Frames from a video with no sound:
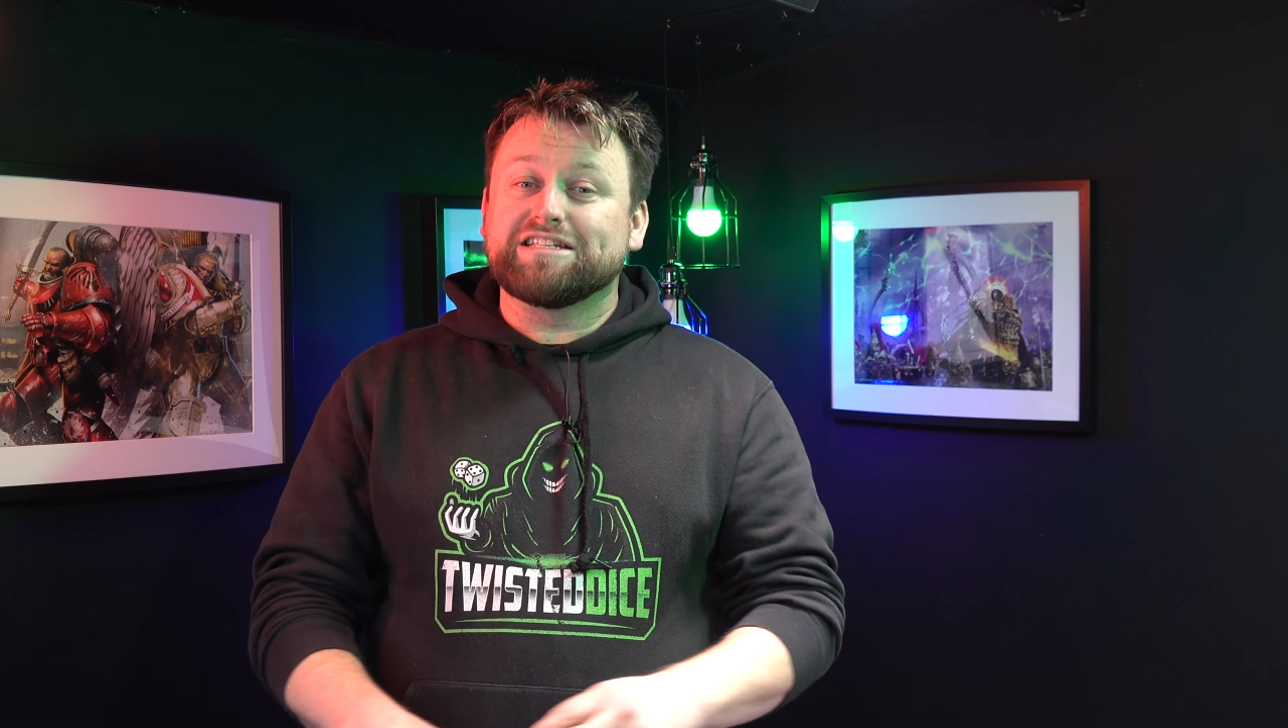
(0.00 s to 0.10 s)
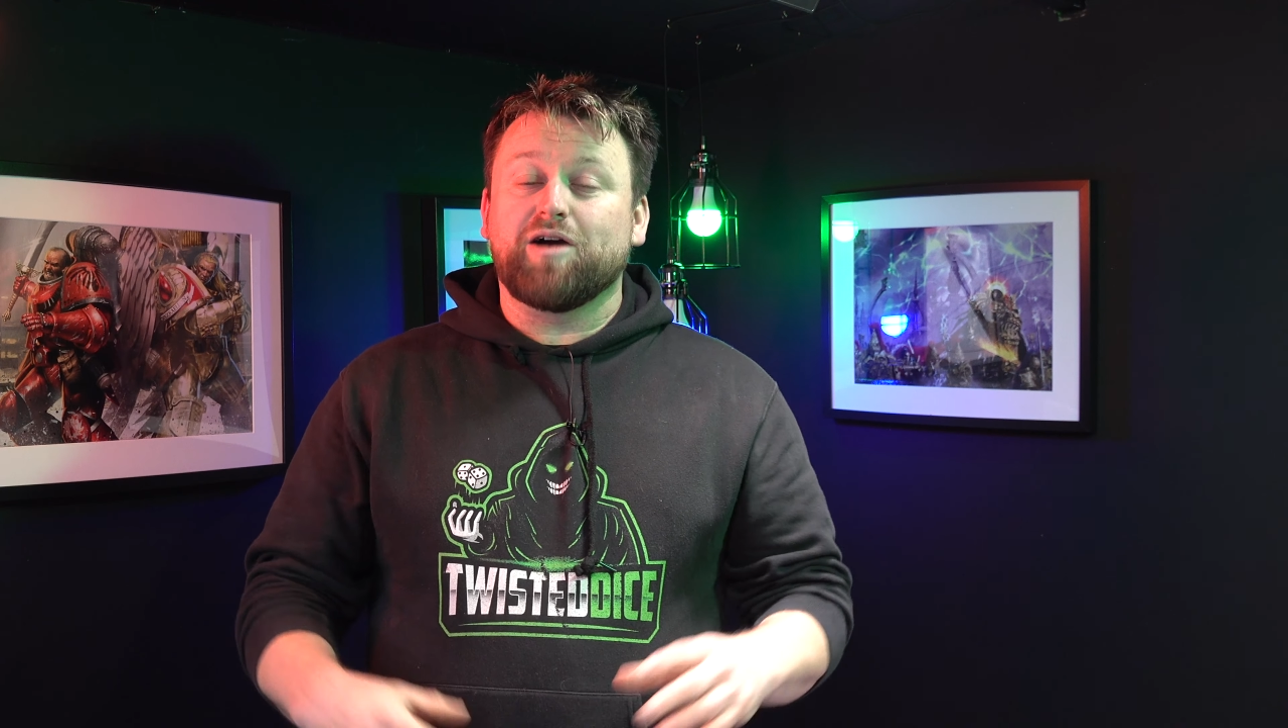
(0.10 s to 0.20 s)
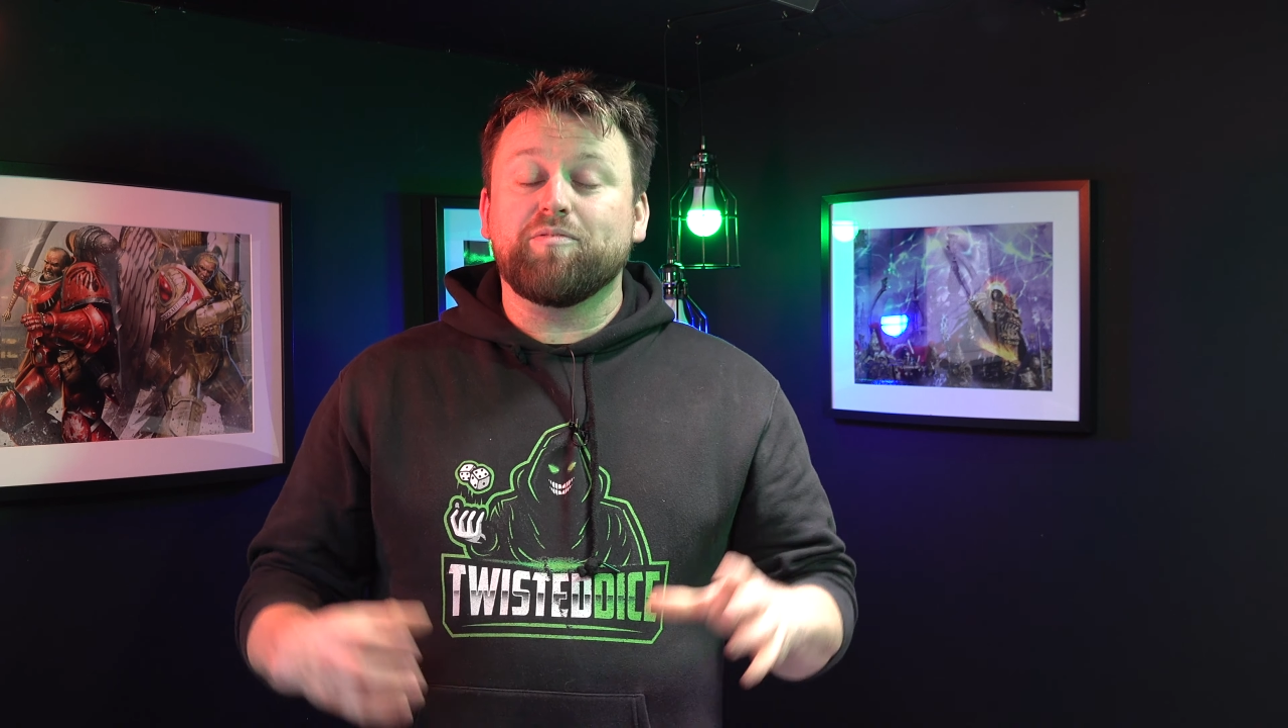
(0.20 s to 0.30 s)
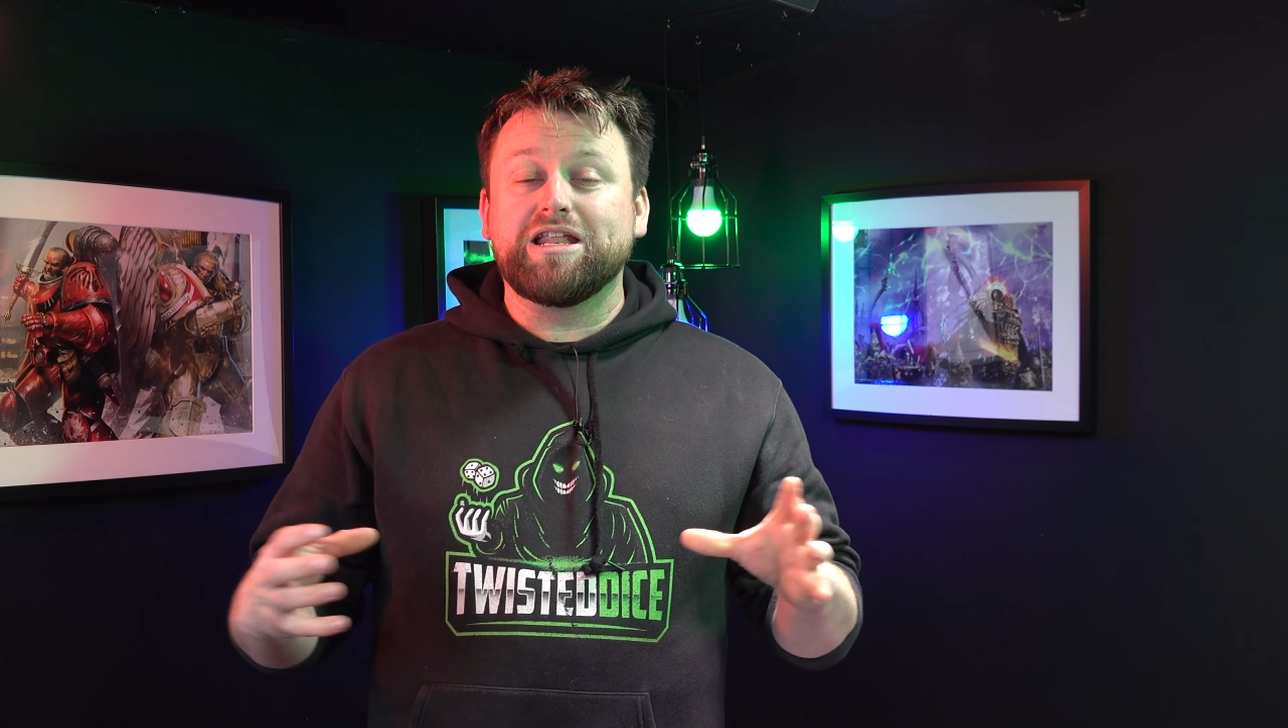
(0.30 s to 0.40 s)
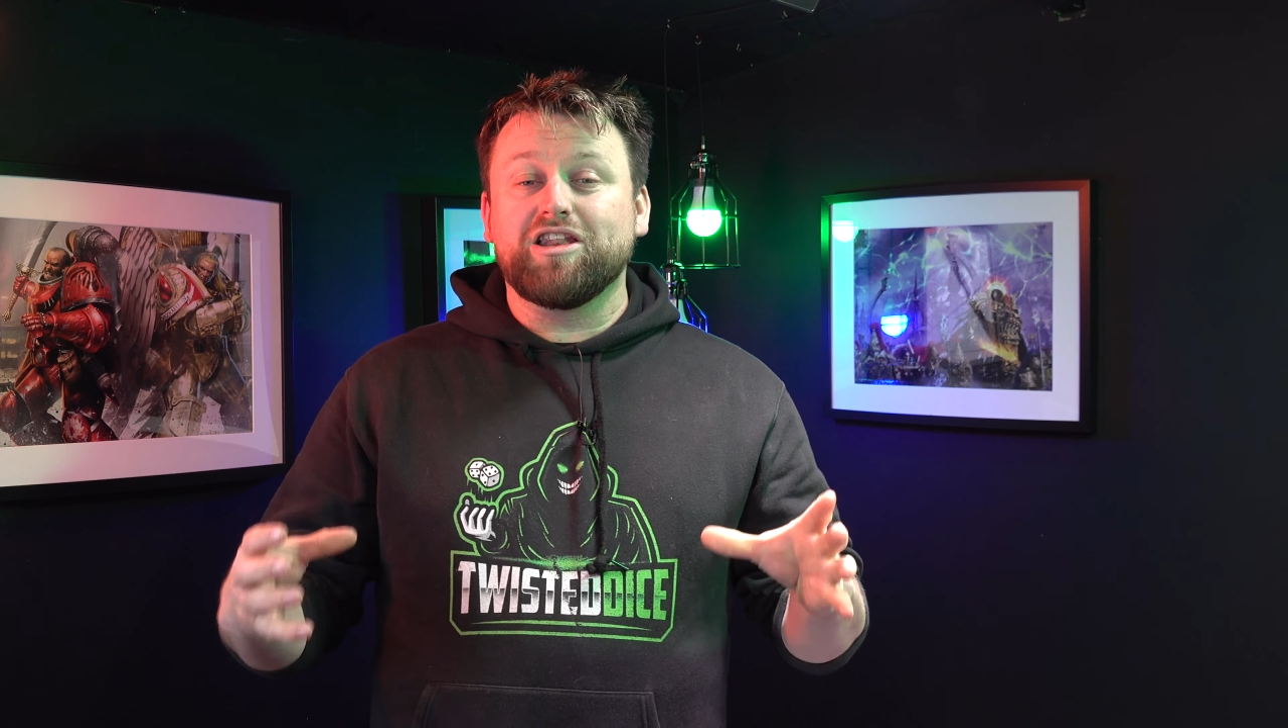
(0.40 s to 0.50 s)

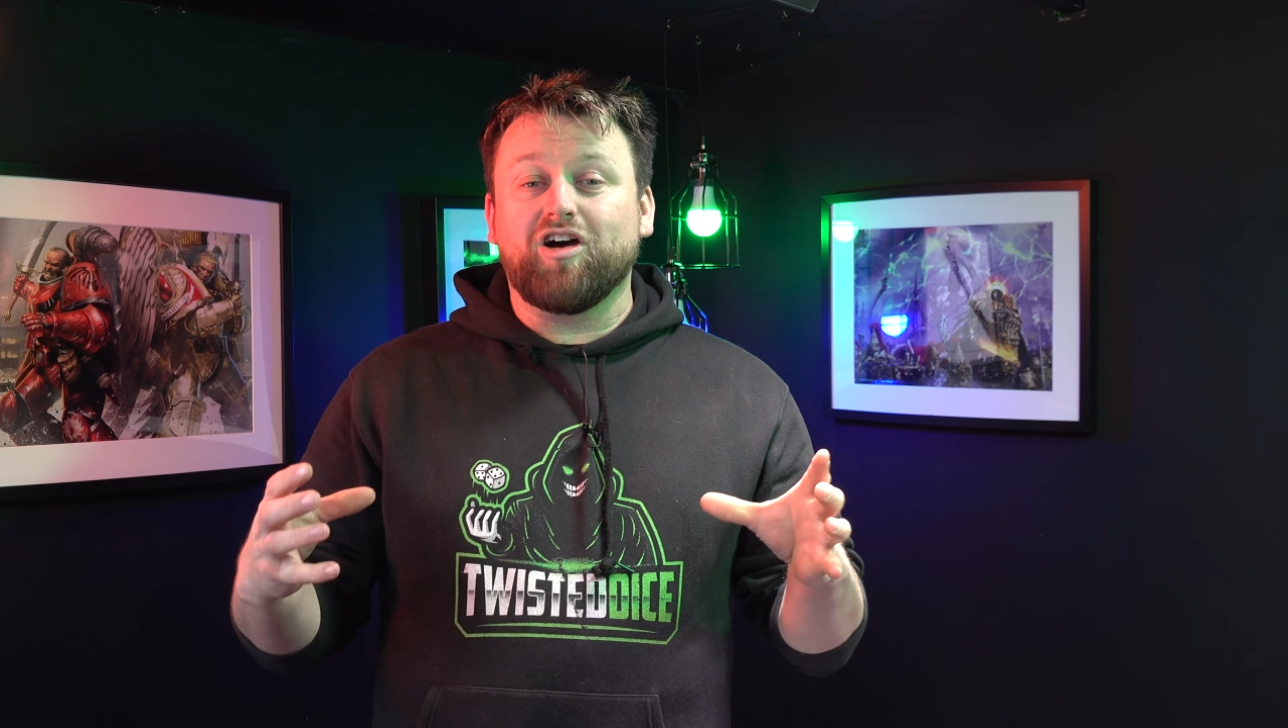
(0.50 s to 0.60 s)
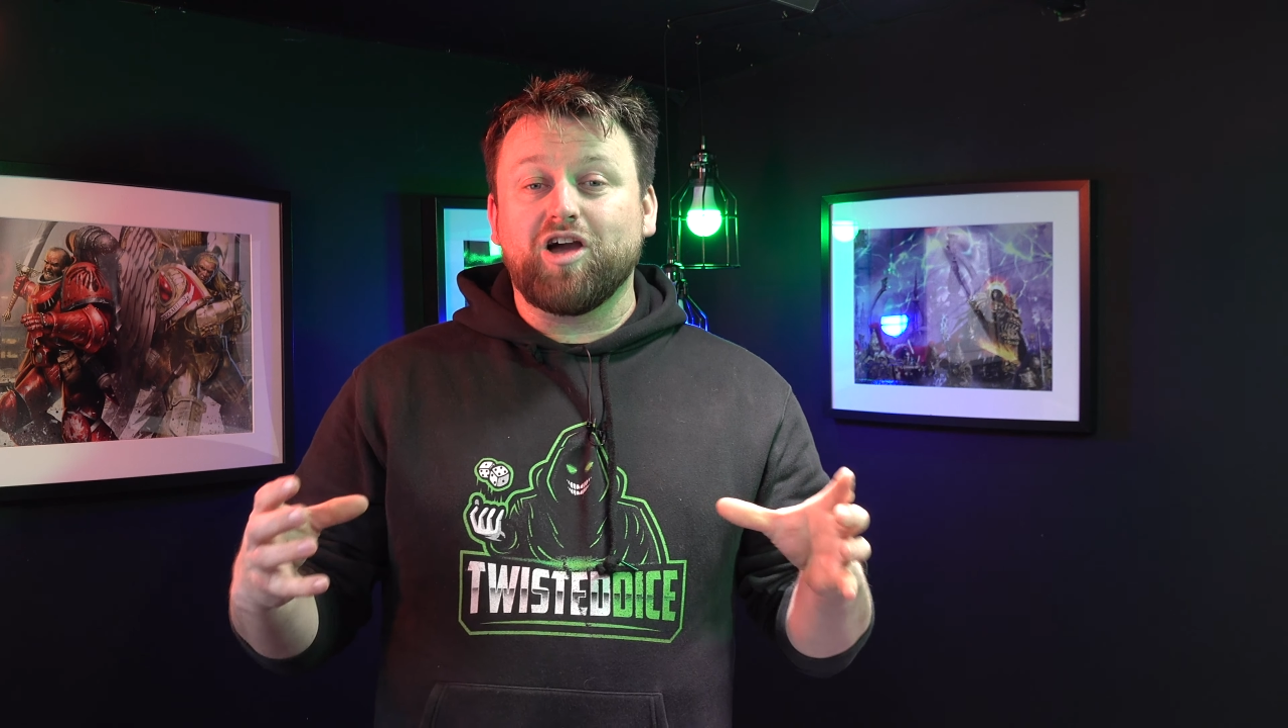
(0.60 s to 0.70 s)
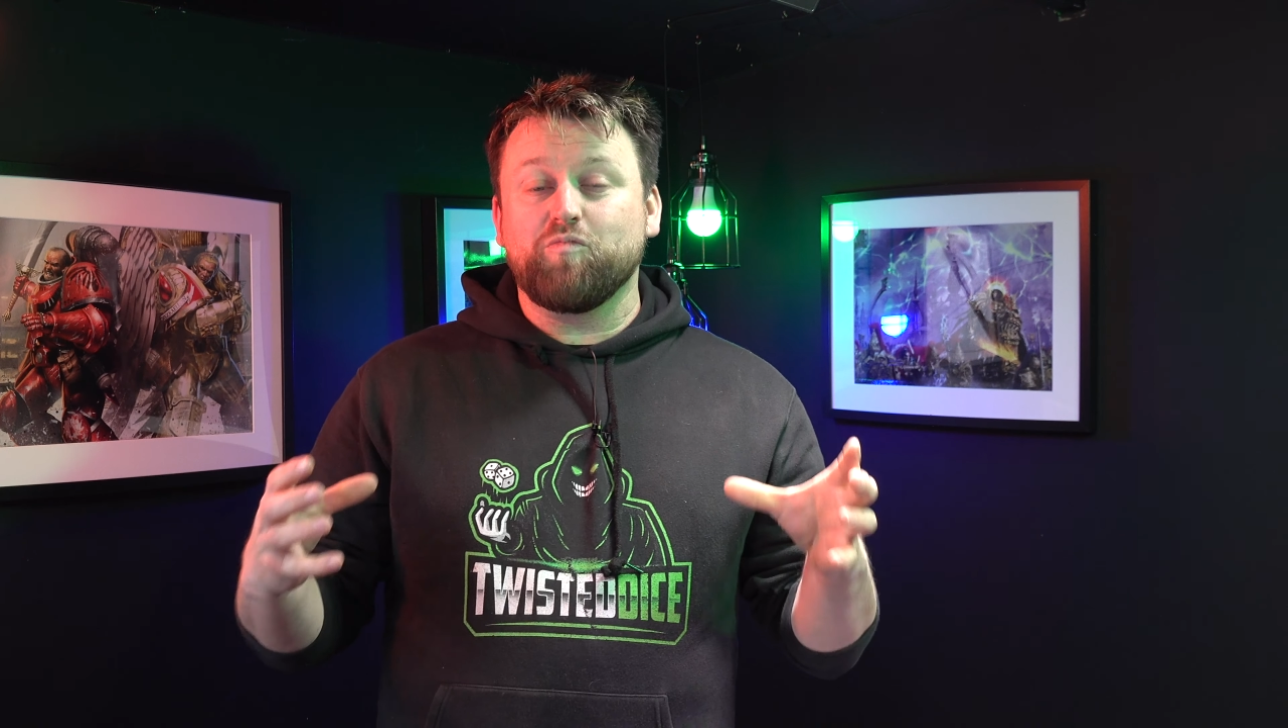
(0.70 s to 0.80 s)
coming in line